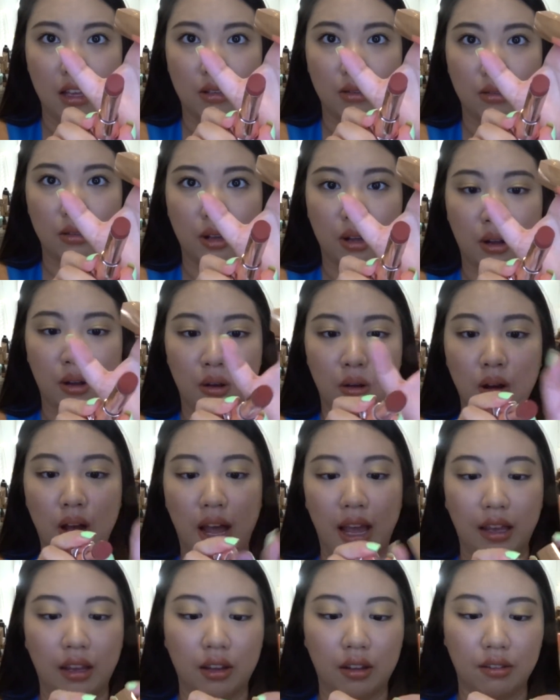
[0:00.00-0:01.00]
so
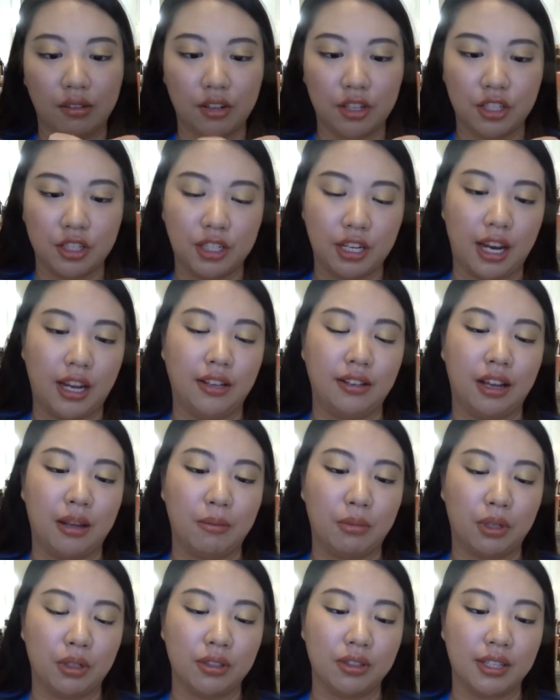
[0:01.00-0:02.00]
I got the shade number